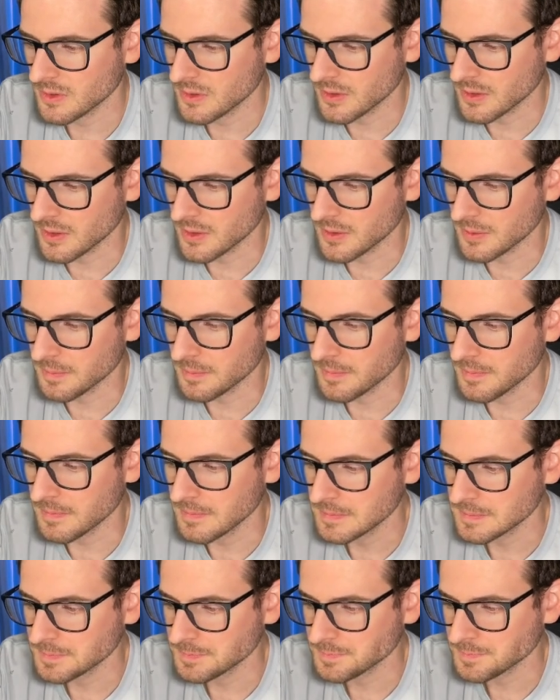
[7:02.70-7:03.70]
Um,
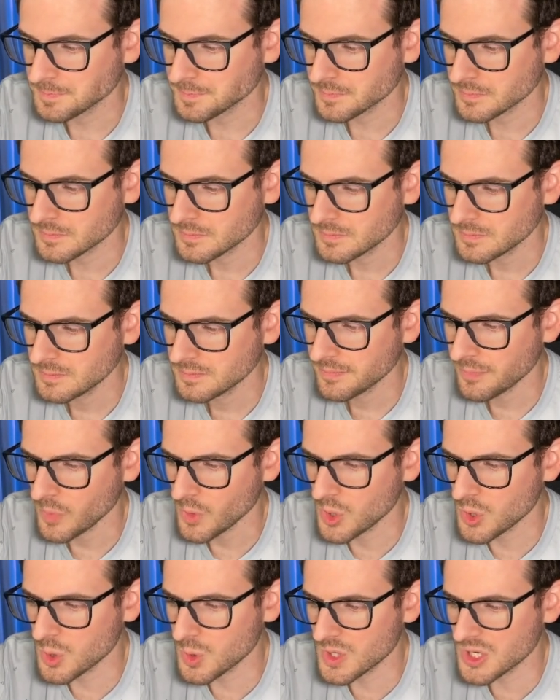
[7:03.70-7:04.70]

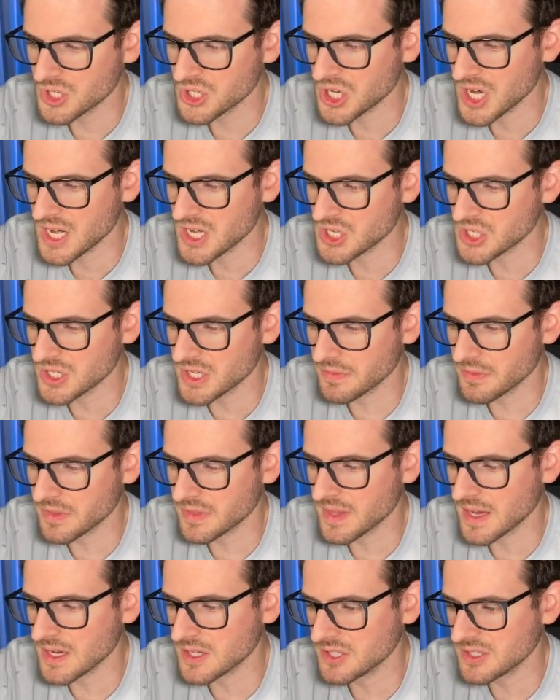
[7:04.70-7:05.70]
you can change different
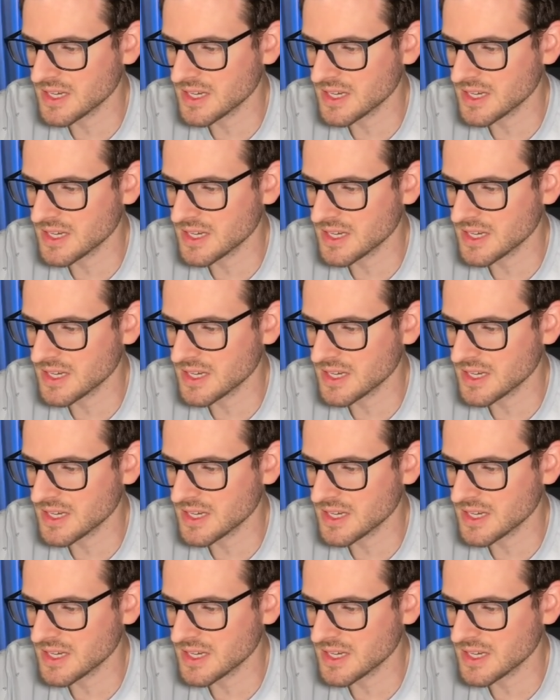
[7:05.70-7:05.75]
things.